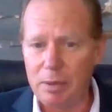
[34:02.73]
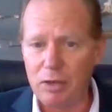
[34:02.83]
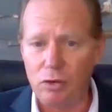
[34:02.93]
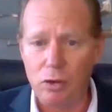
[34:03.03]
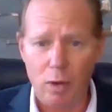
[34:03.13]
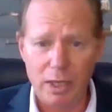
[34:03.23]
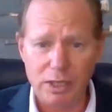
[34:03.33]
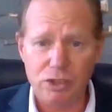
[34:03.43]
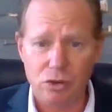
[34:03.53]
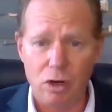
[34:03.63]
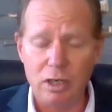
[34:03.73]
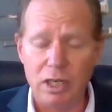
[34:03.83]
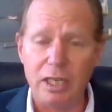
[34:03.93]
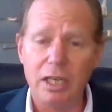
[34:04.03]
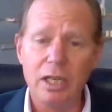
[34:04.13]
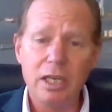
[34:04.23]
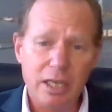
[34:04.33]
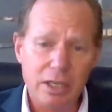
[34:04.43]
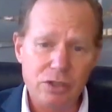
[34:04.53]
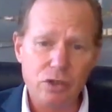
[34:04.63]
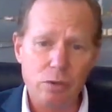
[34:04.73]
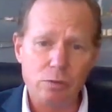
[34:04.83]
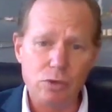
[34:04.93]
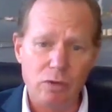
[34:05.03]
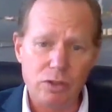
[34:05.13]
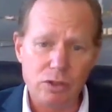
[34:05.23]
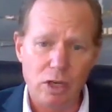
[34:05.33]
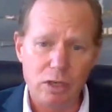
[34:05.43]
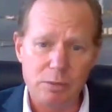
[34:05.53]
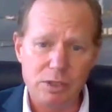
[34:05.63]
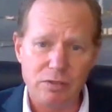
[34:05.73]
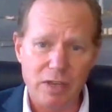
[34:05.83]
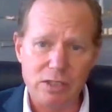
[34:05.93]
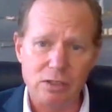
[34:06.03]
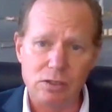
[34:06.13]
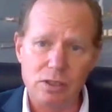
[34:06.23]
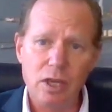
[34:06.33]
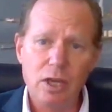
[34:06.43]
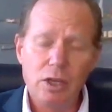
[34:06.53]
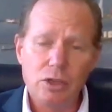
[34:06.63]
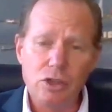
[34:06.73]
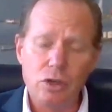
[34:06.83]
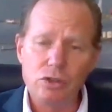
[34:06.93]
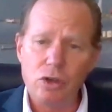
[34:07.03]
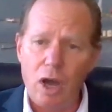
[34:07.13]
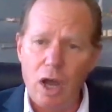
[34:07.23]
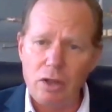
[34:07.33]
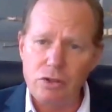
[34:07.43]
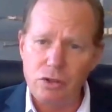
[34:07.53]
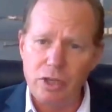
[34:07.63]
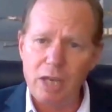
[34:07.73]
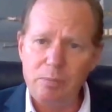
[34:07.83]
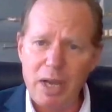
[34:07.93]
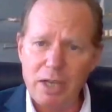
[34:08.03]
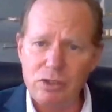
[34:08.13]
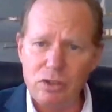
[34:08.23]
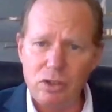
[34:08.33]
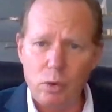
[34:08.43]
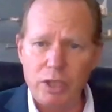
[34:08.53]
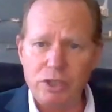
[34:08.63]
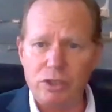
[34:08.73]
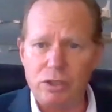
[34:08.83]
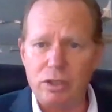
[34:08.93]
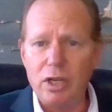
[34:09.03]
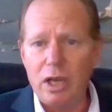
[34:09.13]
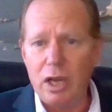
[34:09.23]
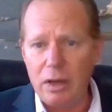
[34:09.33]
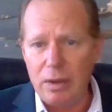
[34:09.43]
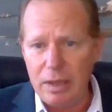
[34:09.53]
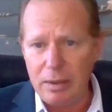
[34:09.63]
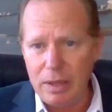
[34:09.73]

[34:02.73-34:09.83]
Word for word: coming through quite strongly in terms of autonomous vessels. So to, to get back to the question, uh,